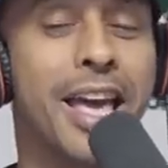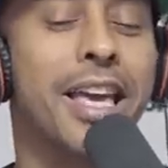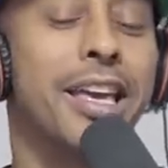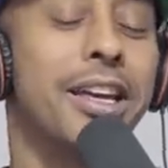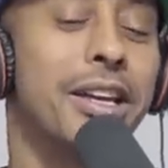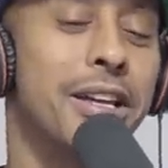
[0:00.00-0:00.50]

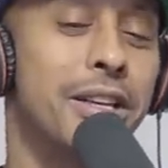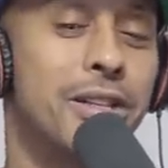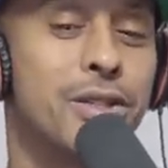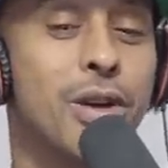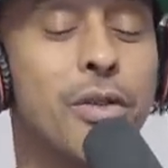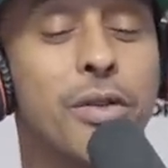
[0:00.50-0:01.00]
yo.
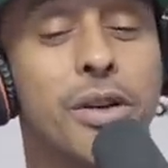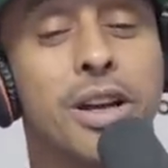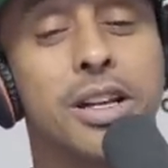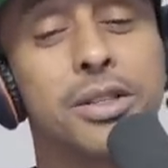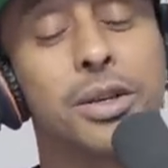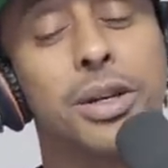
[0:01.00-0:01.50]
So
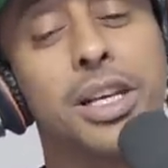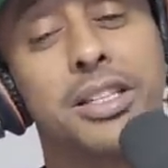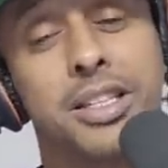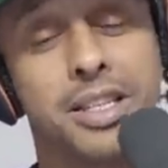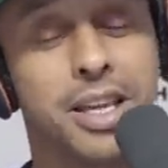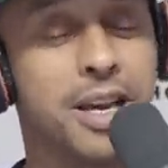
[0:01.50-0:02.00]

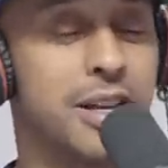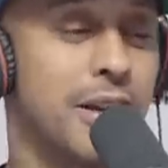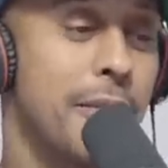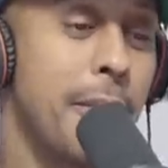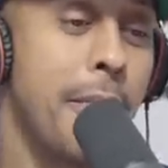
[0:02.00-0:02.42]
listen, young.